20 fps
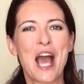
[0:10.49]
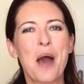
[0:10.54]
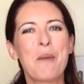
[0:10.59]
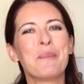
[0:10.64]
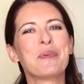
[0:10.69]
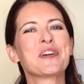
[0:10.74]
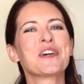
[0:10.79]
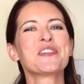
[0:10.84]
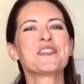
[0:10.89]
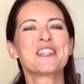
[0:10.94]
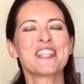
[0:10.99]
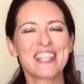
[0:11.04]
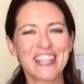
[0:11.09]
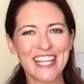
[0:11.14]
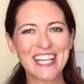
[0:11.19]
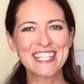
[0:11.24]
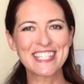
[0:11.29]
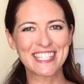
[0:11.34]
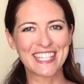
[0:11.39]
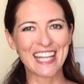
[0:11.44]
Because in
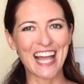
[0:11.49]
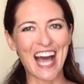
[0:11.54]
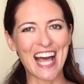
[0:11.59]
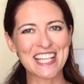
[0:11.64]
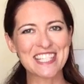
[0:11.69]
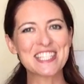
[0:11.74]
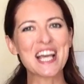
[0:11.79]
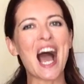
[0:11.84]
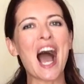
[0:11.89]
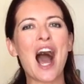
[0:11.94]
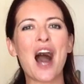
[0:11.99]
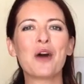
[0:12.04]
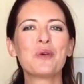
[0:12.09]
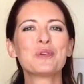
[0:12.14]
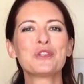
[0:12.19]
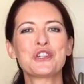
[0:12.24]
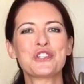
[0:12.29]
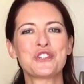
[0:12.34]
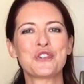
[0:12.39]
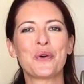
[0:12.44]
this class, I
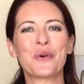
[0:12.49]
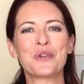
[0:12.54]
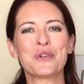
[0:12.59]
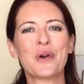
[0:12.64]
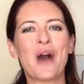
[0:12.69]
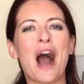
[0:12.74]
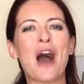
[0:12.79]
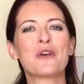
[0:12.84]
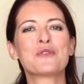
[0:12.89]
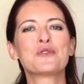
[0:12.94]
will show you how